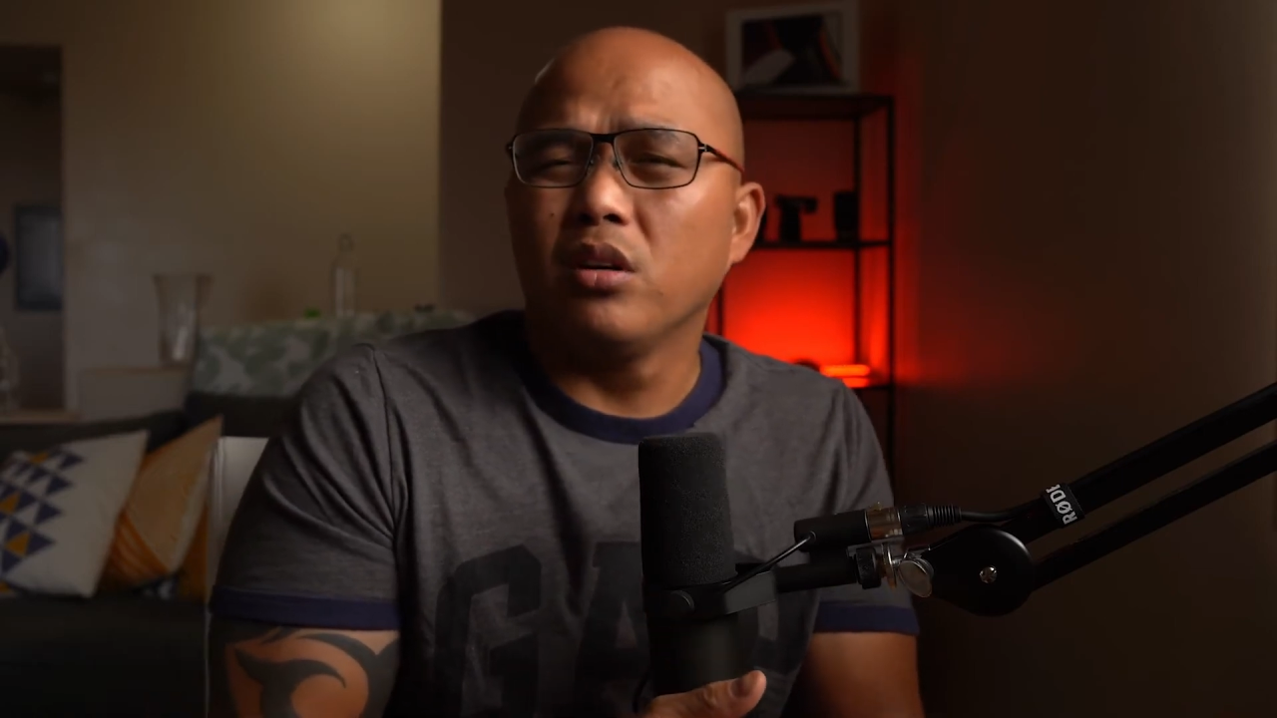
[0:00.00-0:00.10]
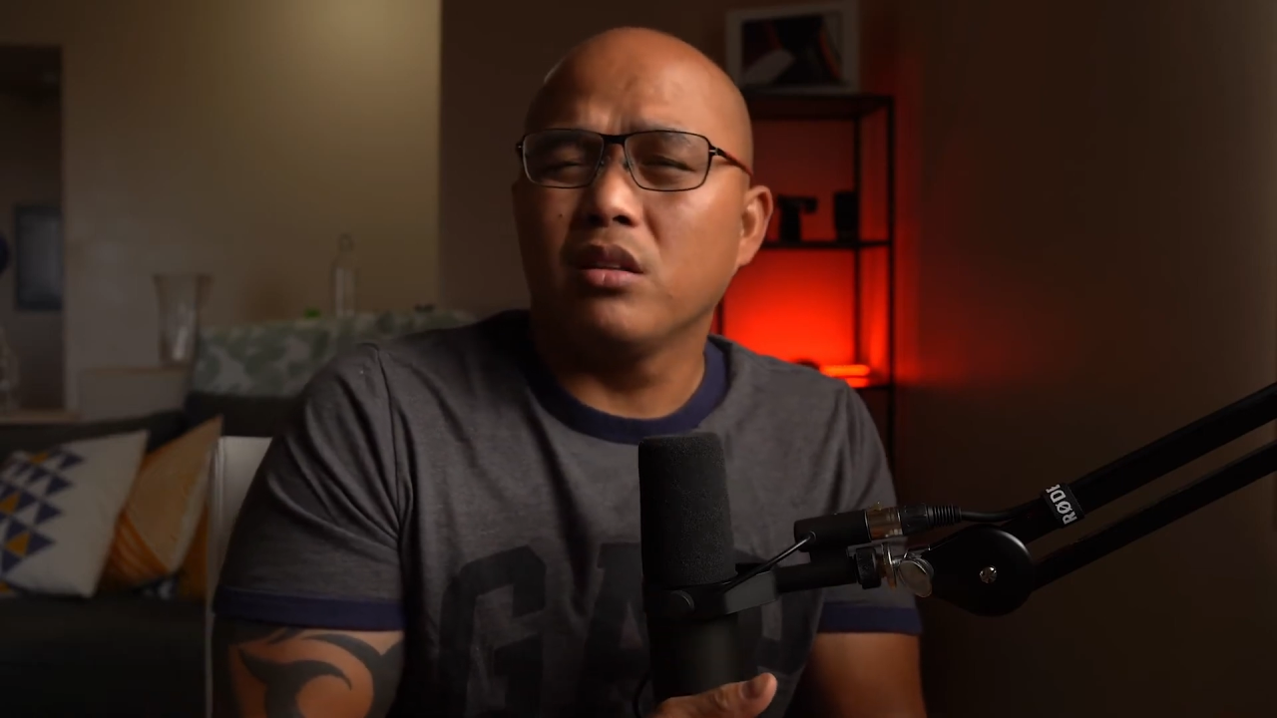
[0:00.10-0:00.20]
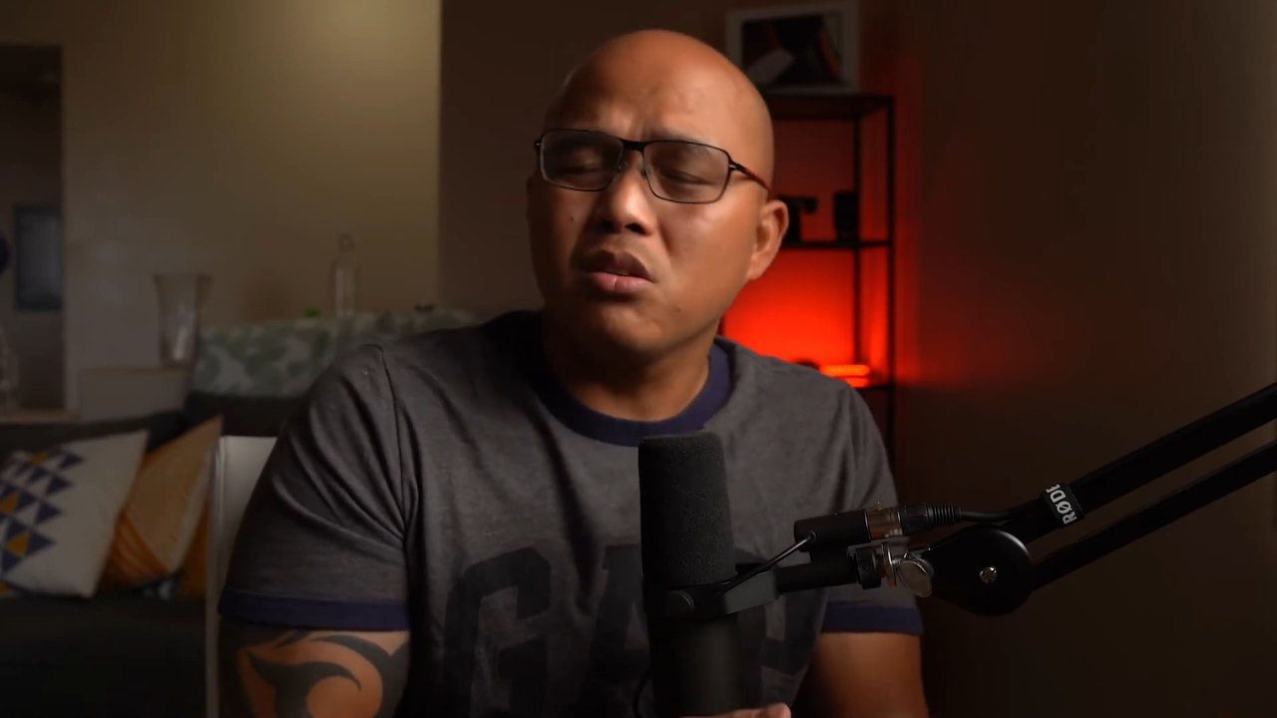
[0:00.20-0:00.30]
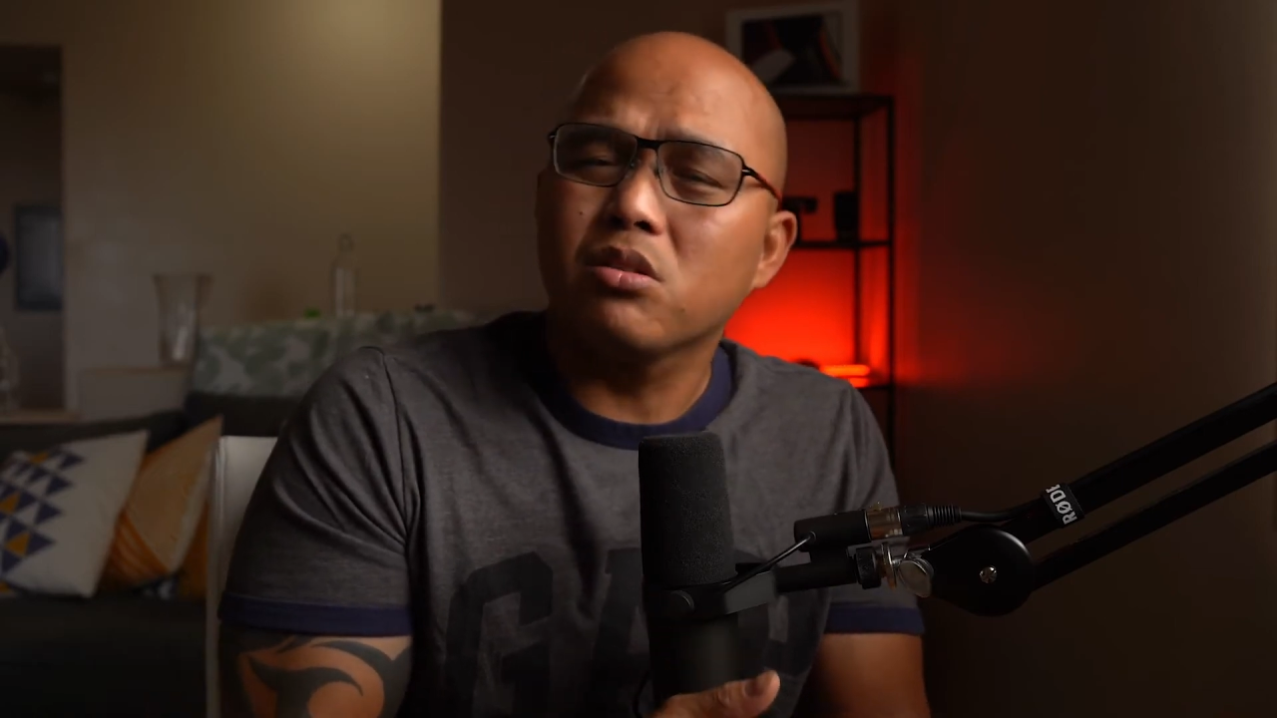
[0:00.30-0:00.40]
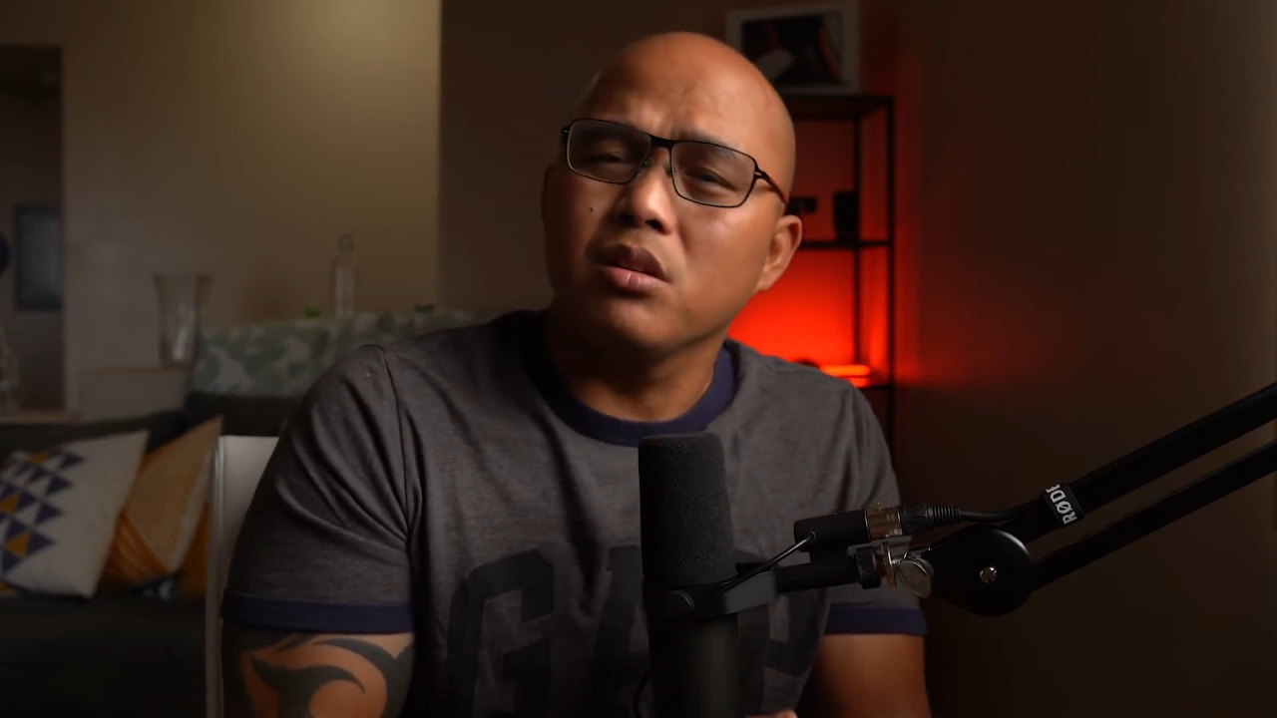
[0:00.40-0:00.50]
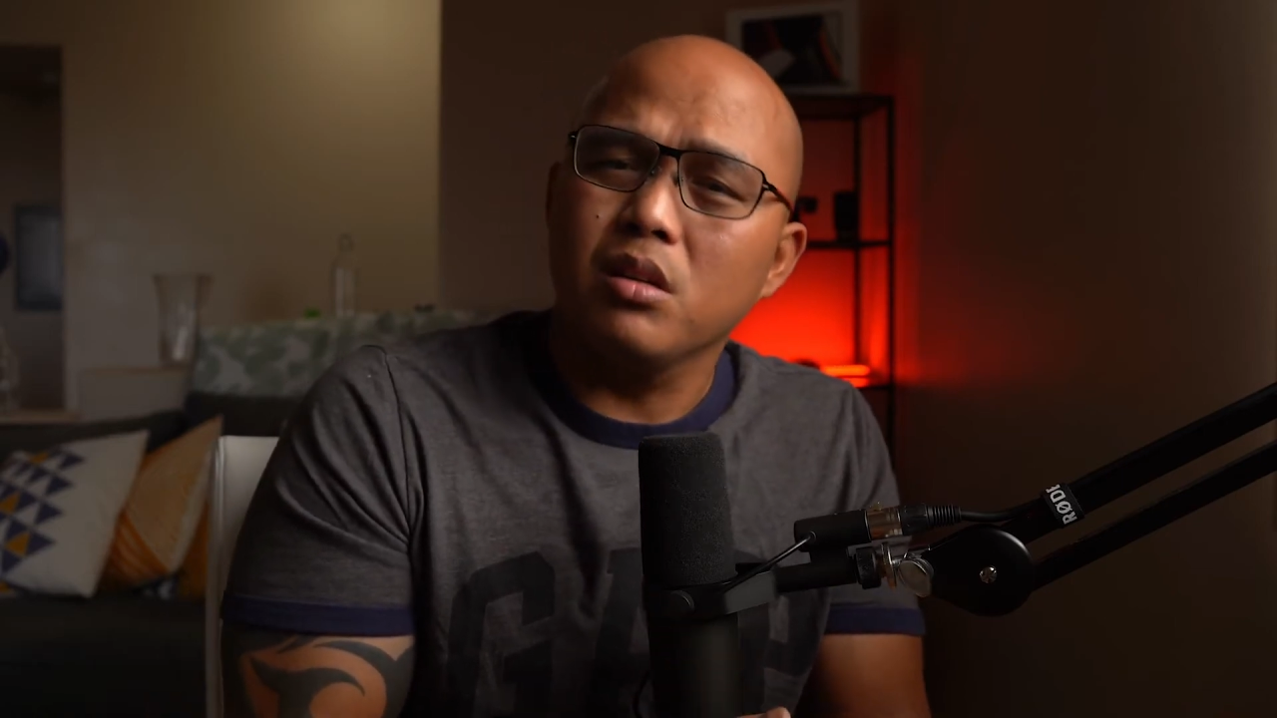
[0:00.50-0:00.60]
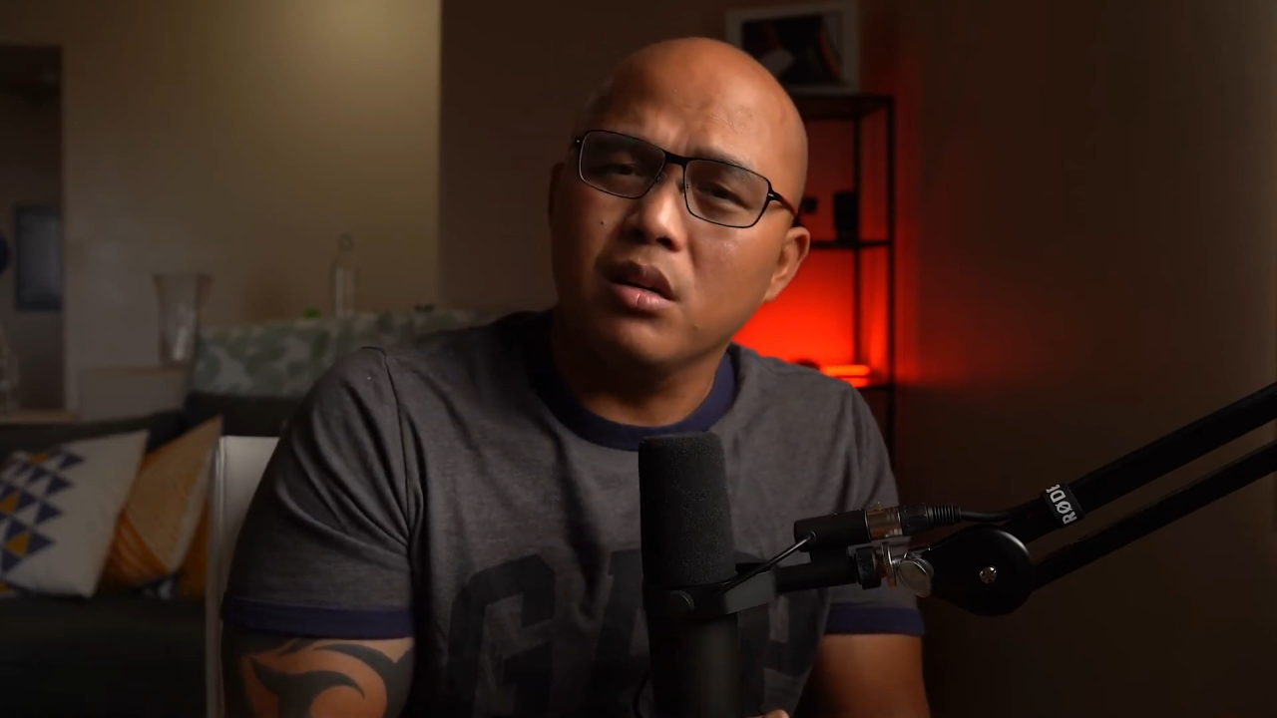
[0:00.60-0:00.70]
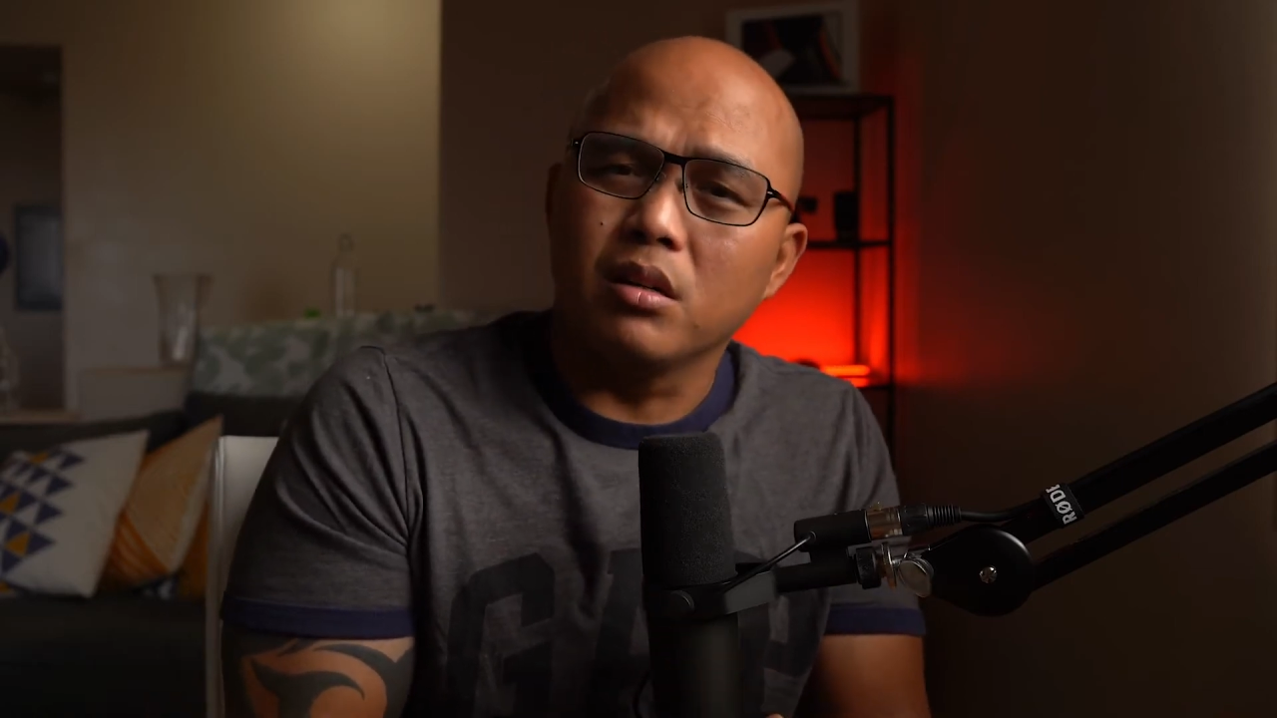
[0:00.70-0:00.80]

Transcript: decent year.